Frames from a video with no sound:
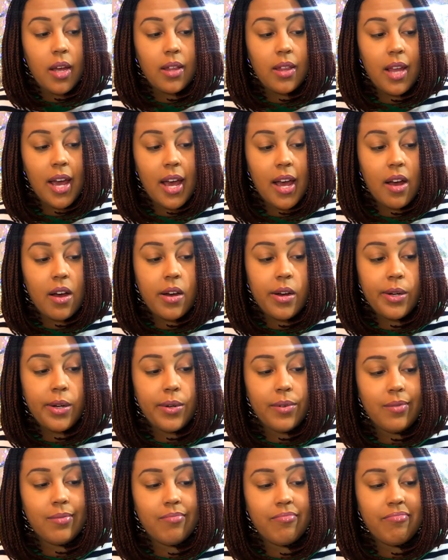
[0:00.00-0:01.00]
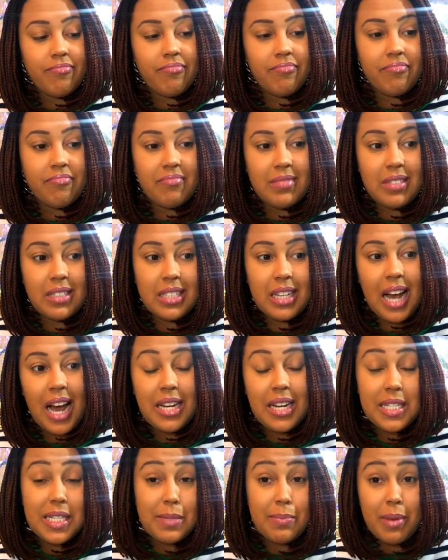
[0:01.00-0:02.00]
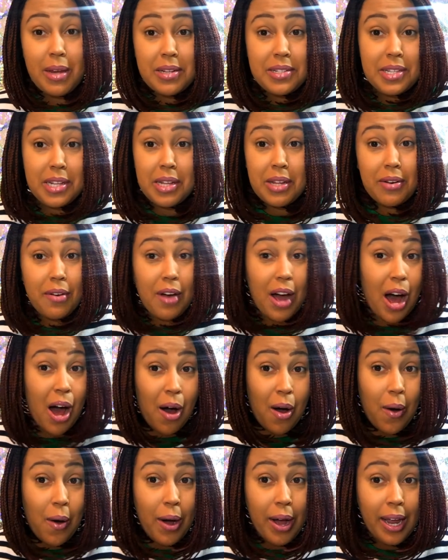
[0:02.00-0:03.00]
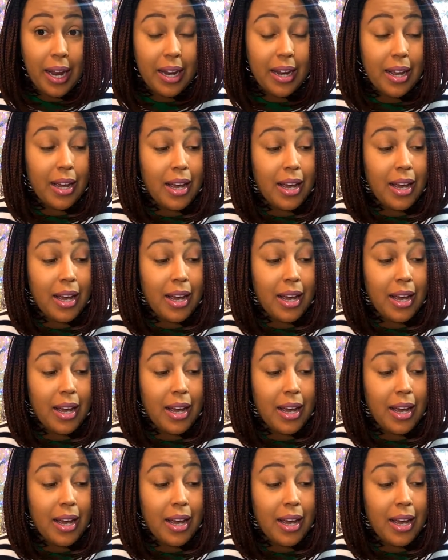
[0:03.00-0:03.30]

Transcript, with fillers: that um kind of smells a little odd.